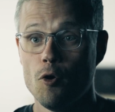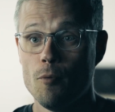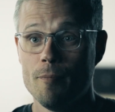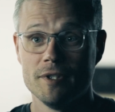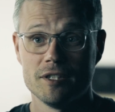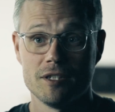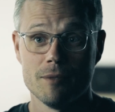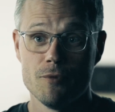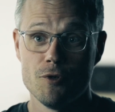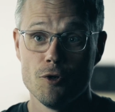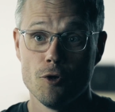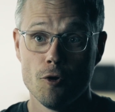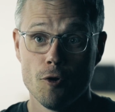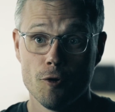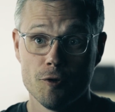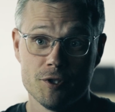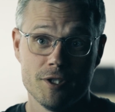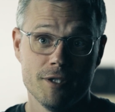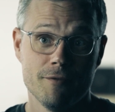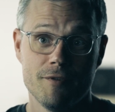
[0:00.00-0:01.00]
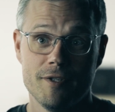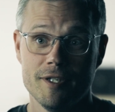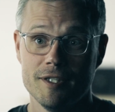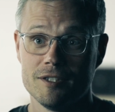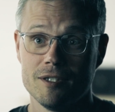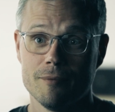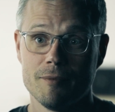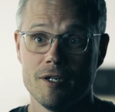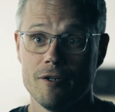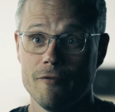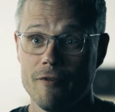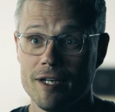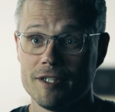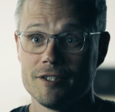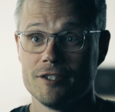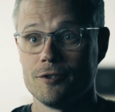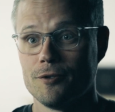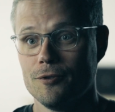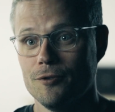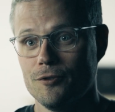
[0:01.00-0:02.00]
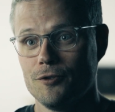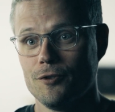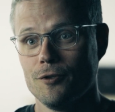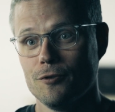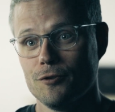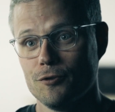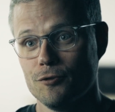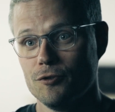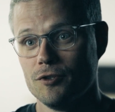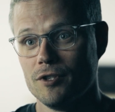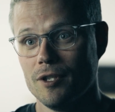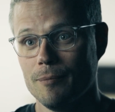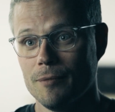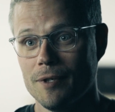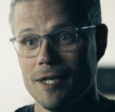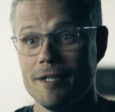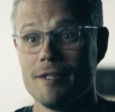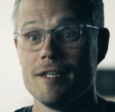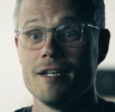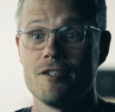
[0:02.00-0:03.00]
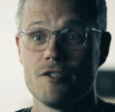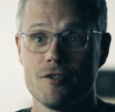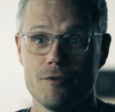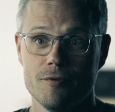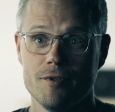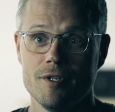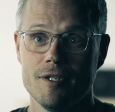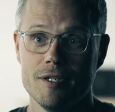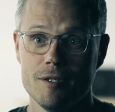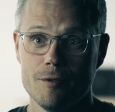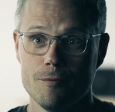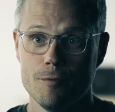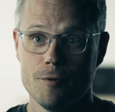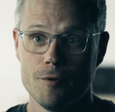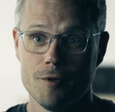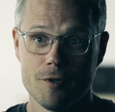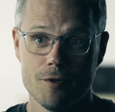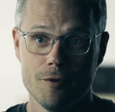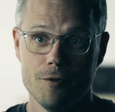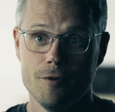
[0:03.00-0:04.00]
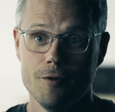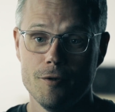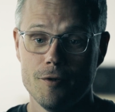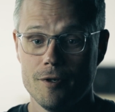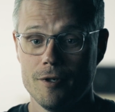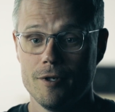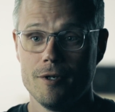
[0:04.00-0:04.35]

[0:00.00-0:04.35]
open some doors if there's some kind of access control system attached to the network, or